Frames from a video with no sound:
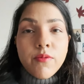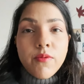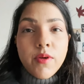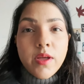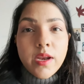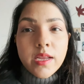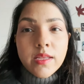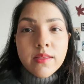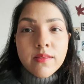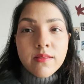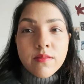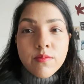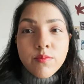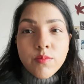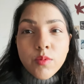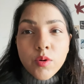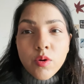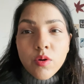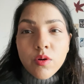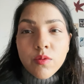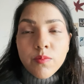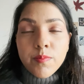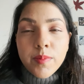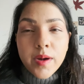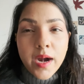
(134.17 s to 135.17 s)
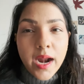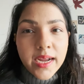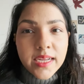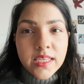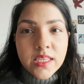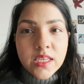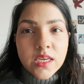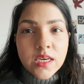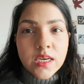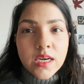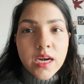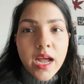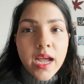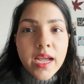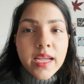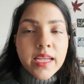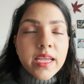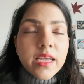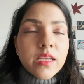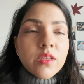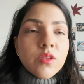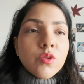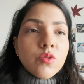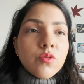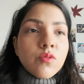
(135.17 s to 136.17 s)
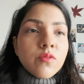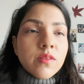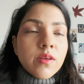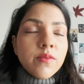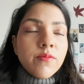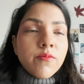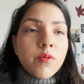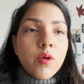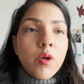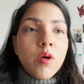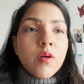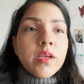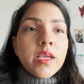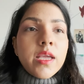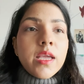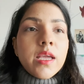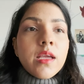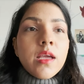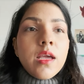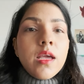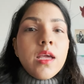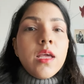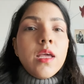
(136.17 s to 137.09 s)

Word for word: when it's more brighter, I can do some vlogging